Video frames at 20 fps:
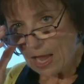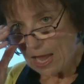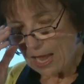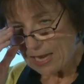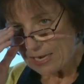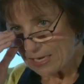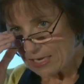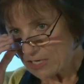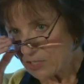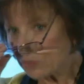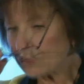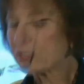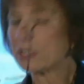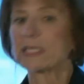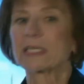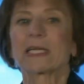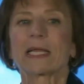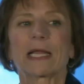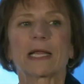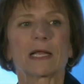And
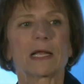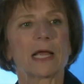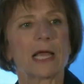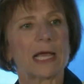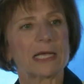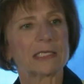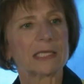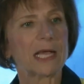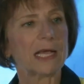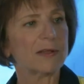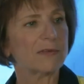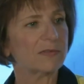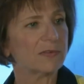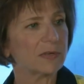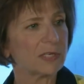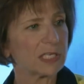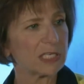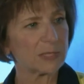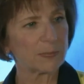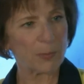interesting, as I've
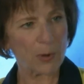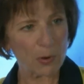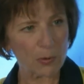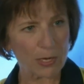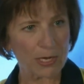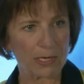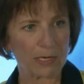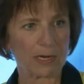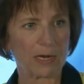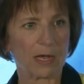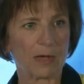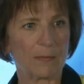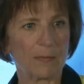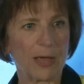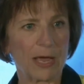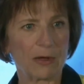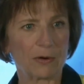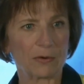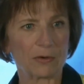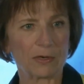spoken
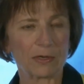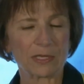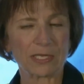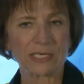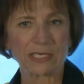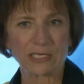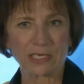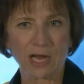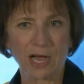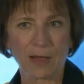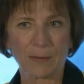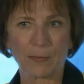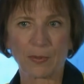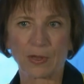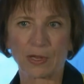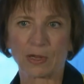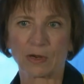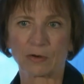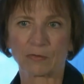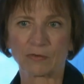about this
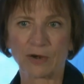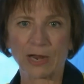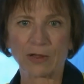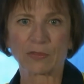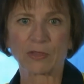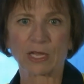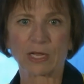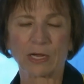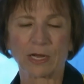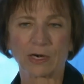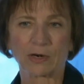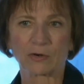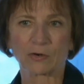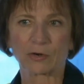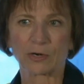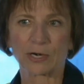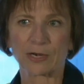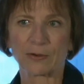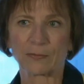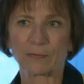topic around the
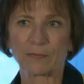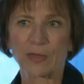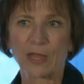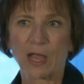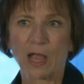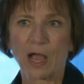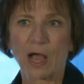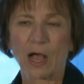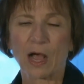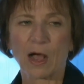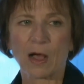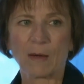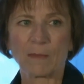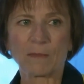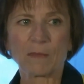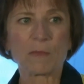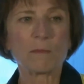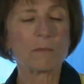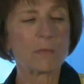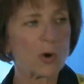country,
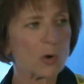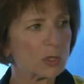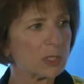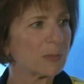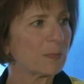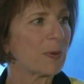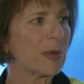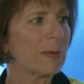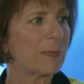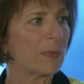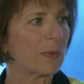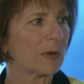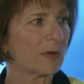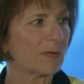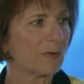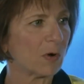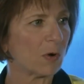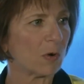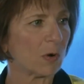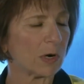most people,
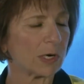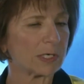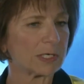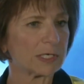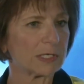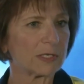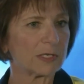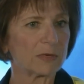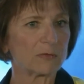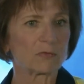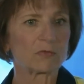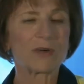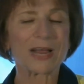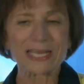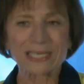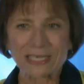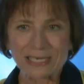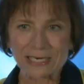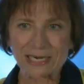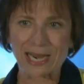of course,
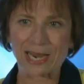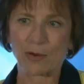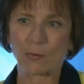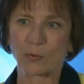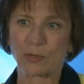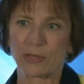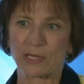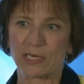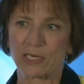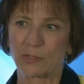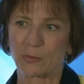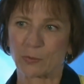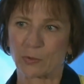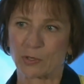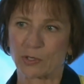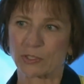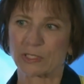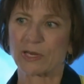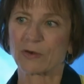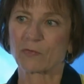resonate with these
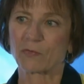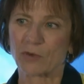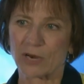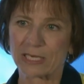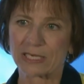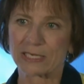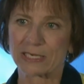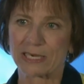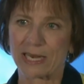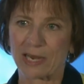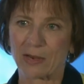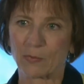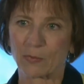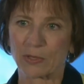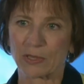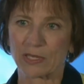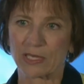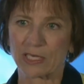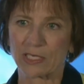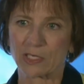words and resonate
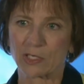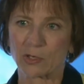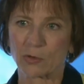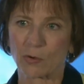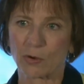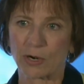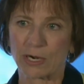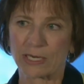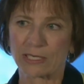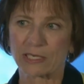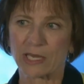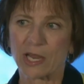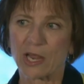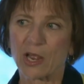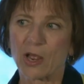with these stories.